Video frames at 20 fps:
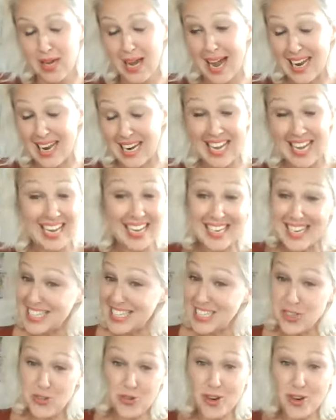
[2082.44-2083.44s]
And
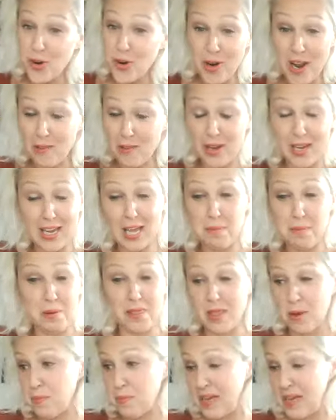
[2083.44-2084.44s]
you're never
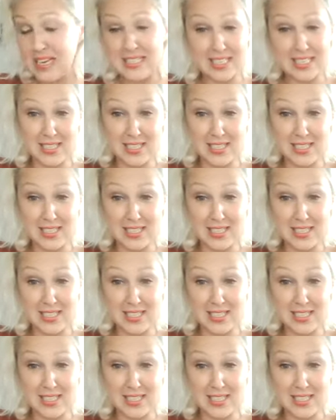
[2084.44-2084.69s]
keeping the peace,